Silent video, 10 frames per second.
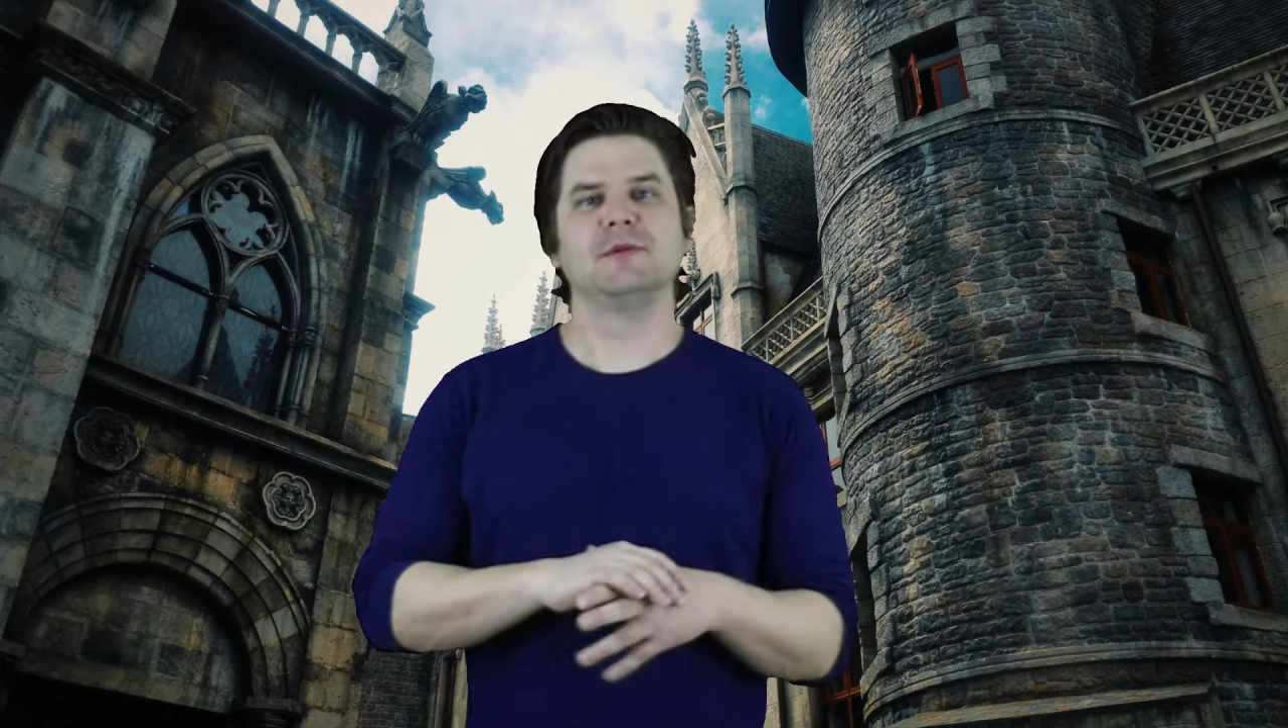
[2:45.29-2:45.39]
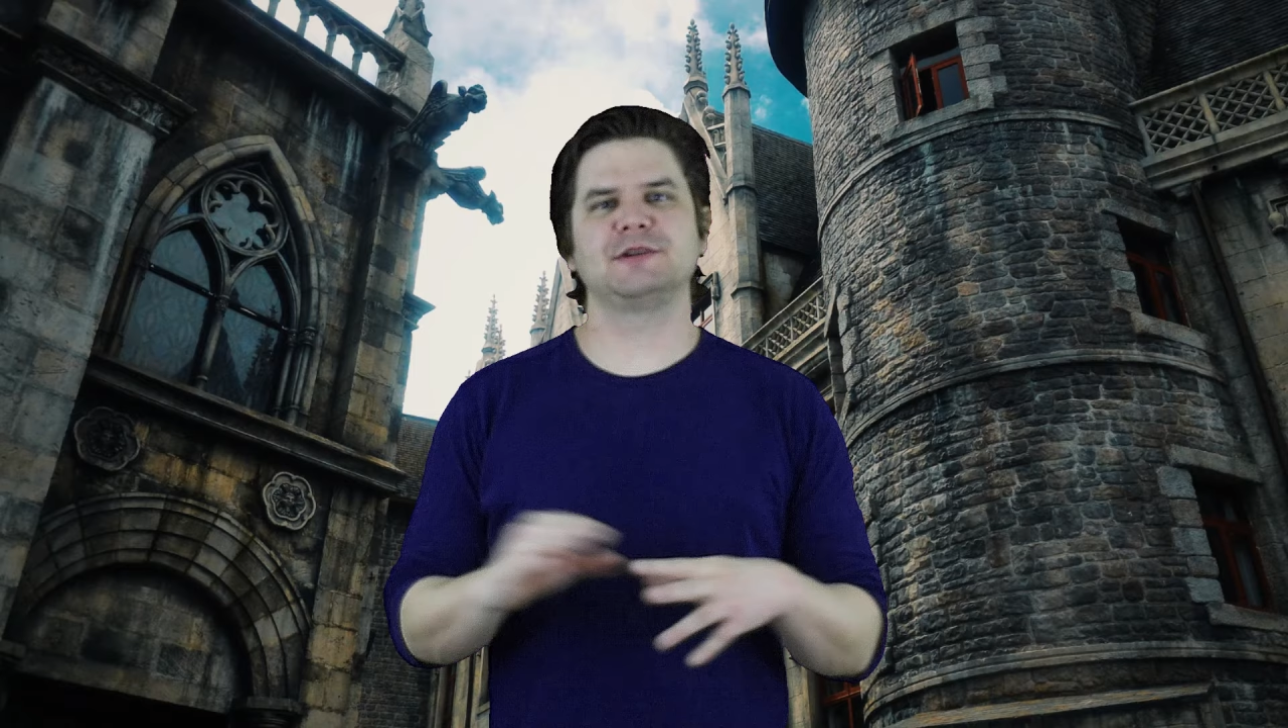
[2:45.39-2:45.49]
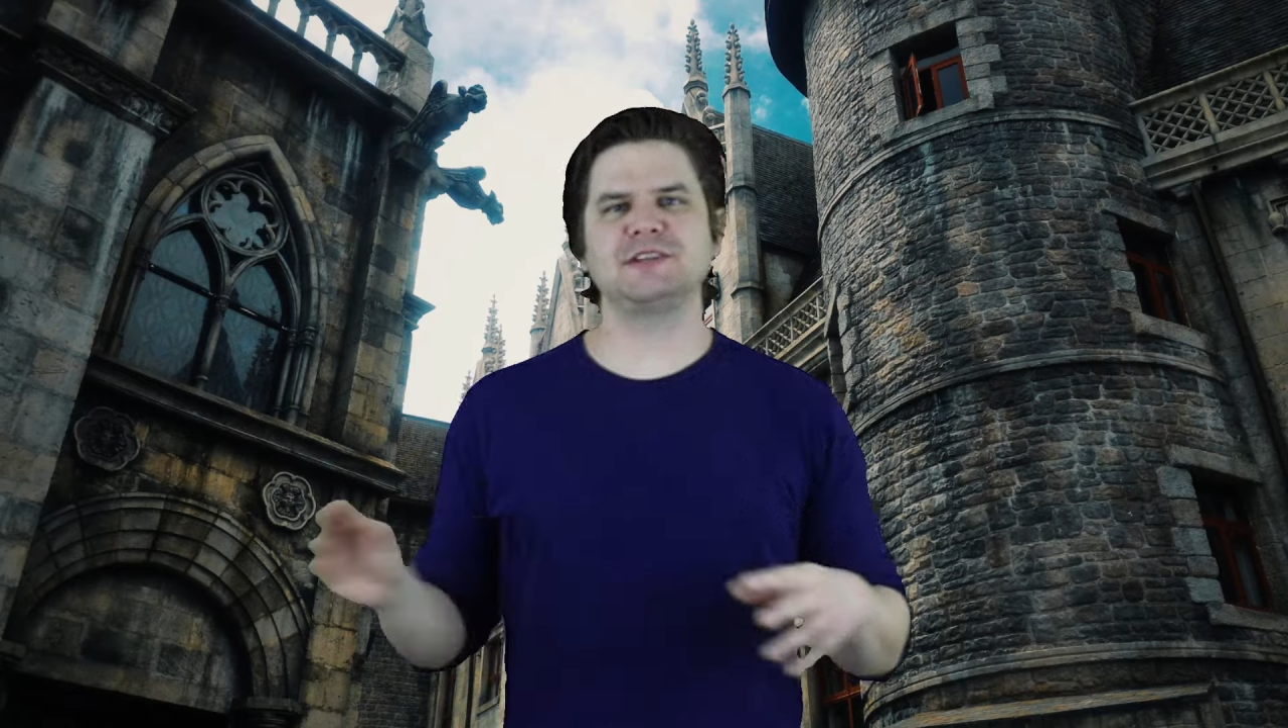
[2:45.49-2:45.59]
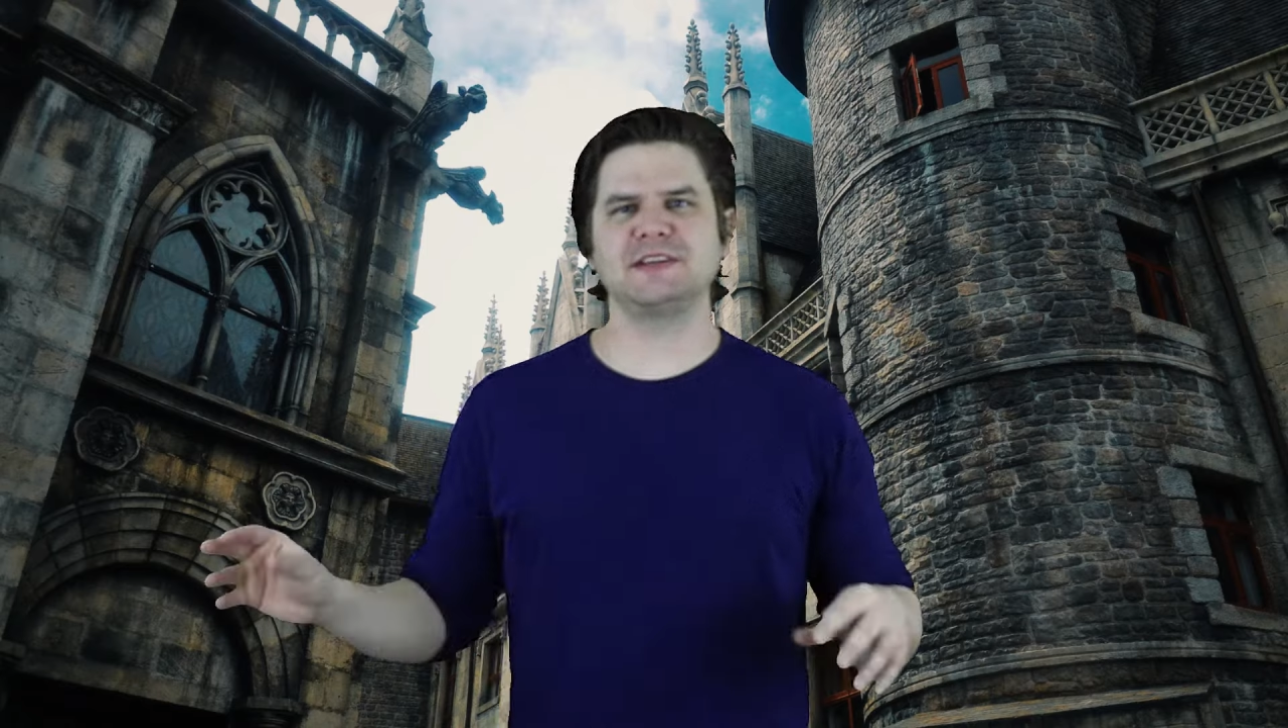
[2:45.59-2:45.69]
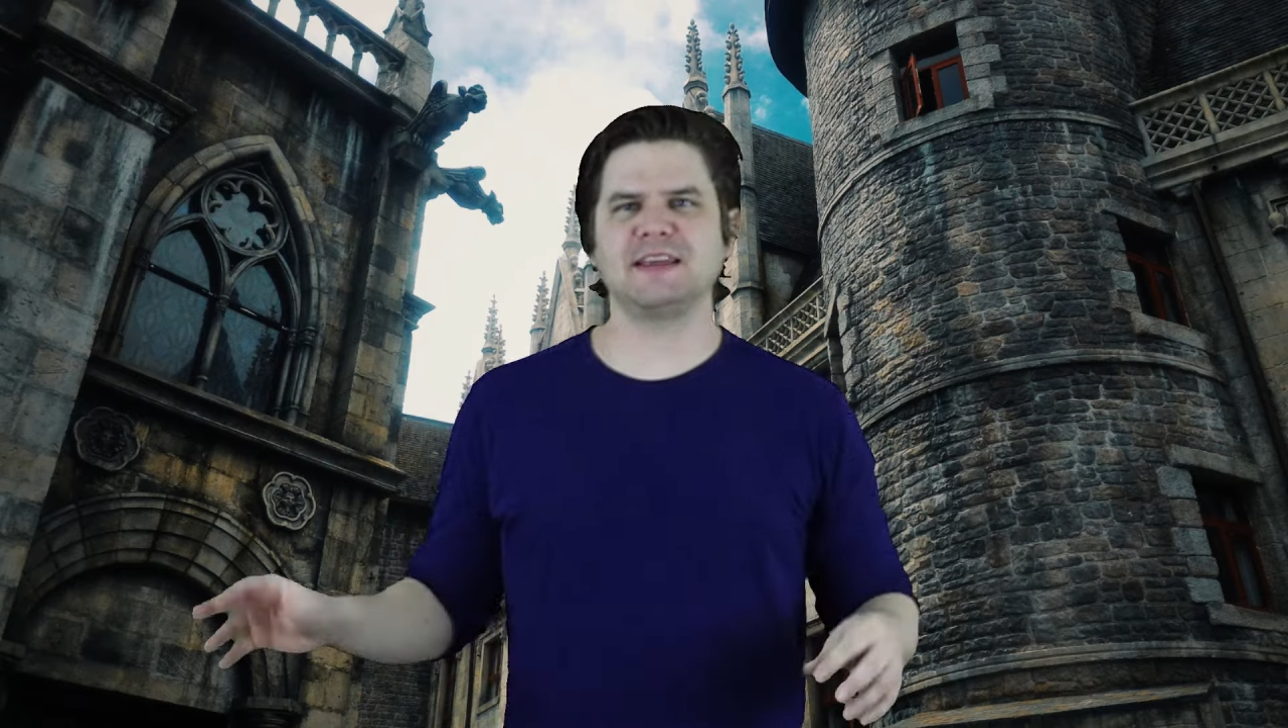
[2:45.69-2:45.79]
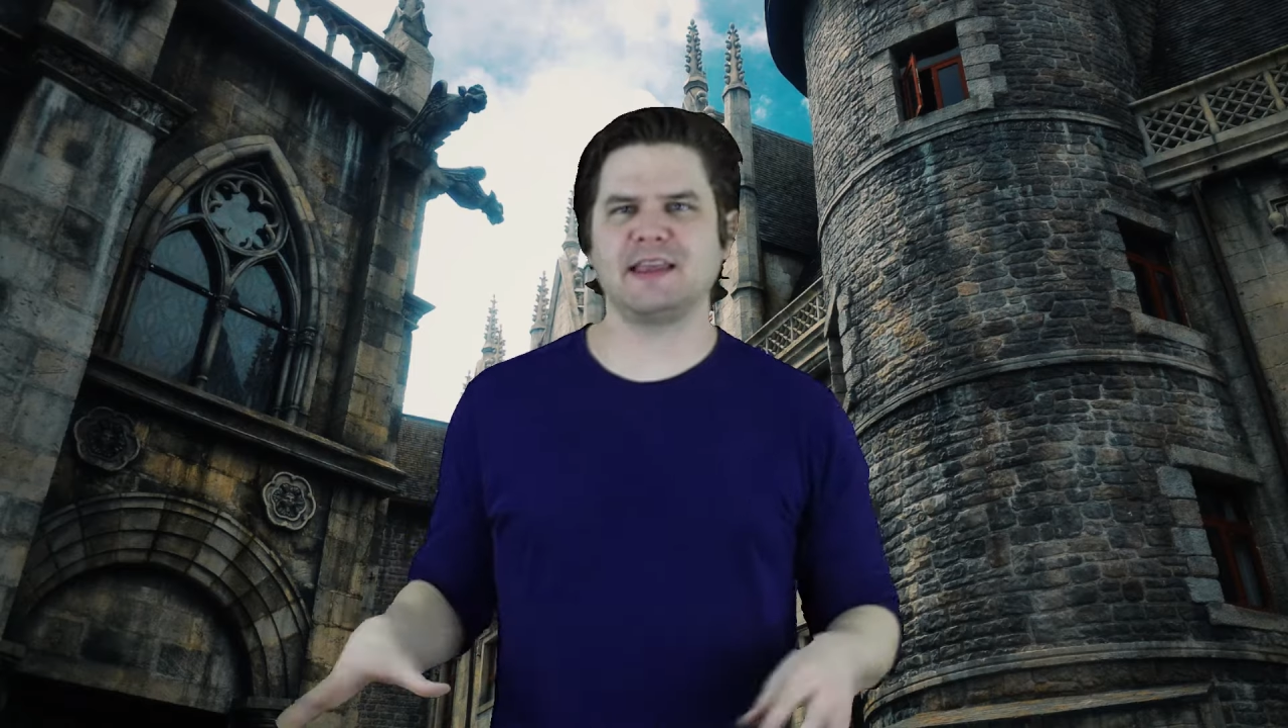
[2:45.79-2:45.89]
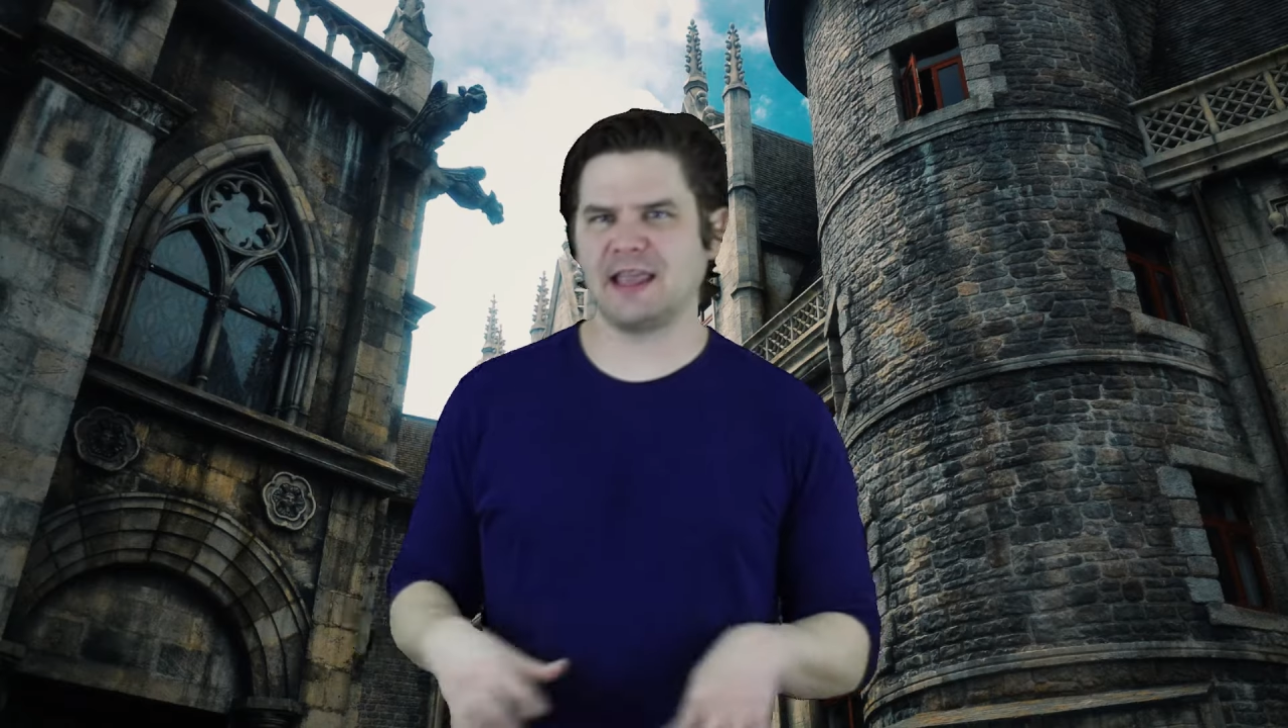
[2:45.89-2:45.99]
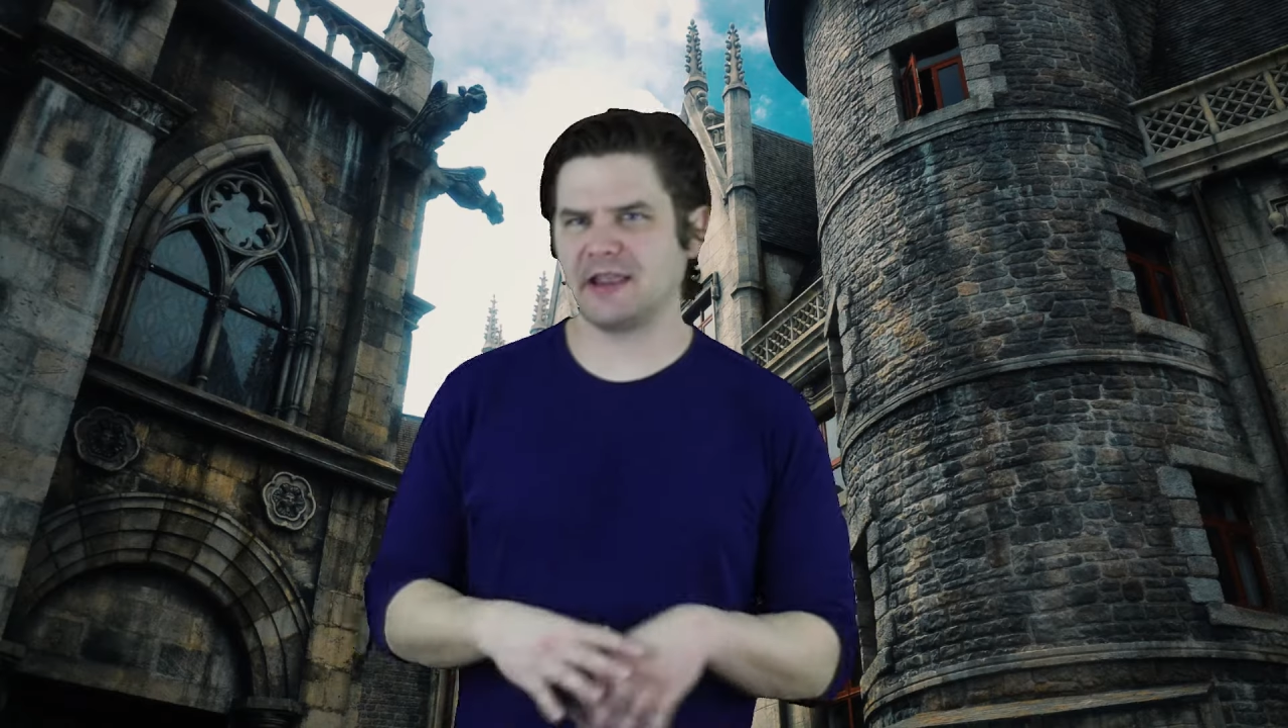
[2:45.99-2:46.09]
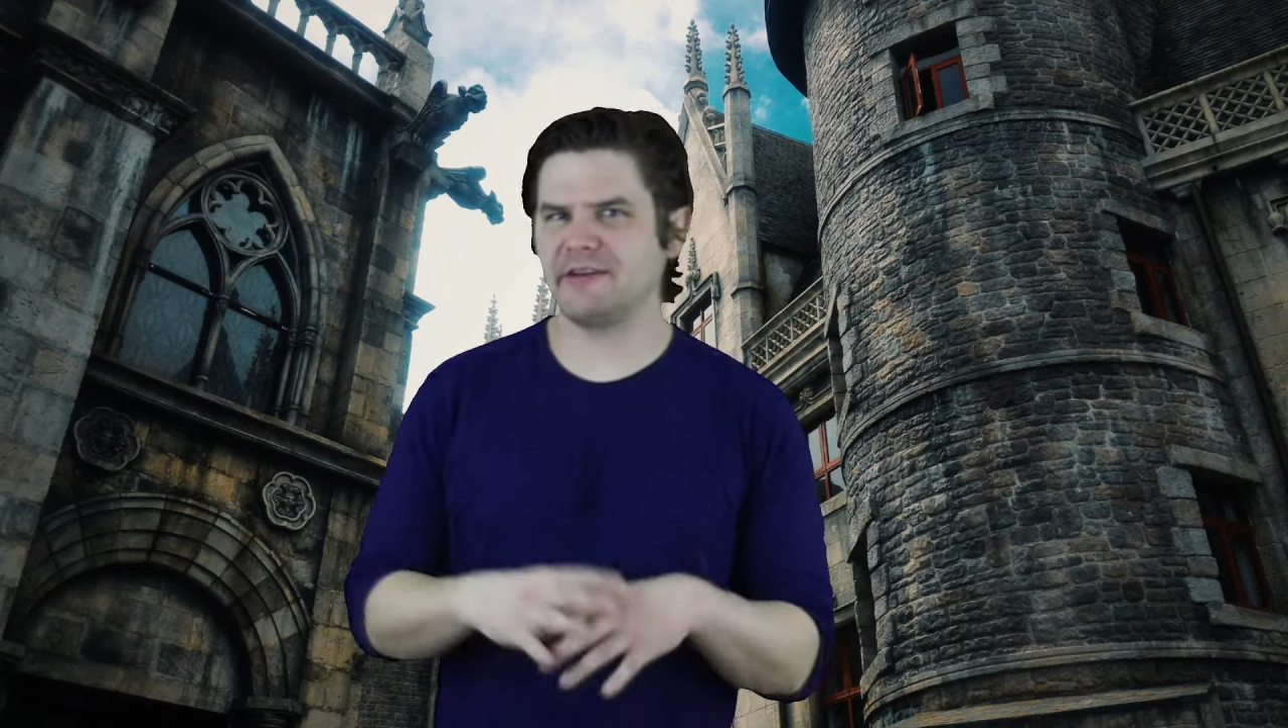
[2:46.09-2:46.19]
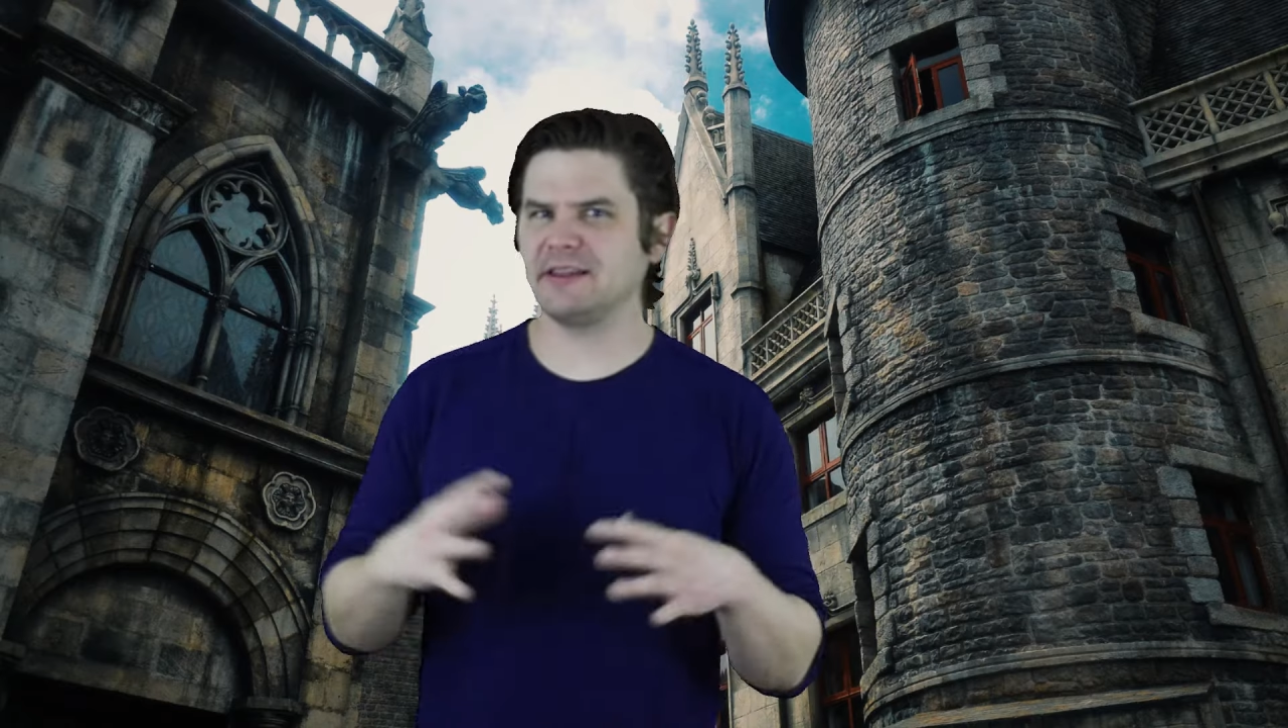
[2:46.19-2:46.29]
But just to get the
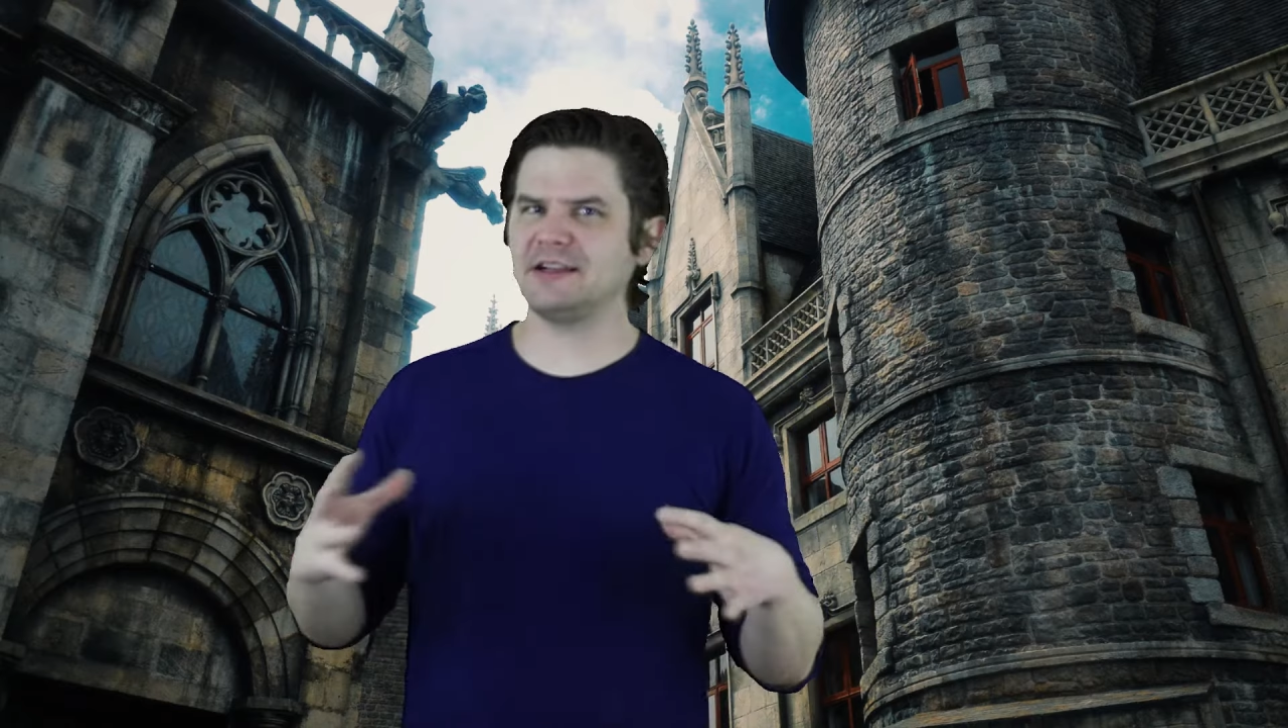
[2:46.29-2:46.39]
hang of it,